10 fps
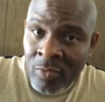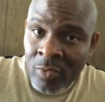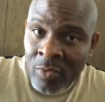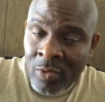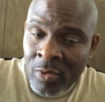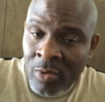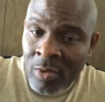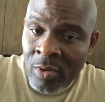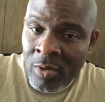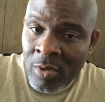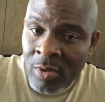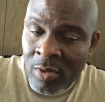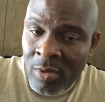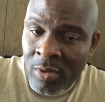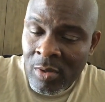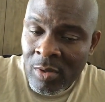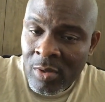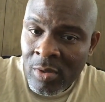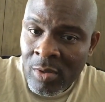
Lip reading: Nothing is said.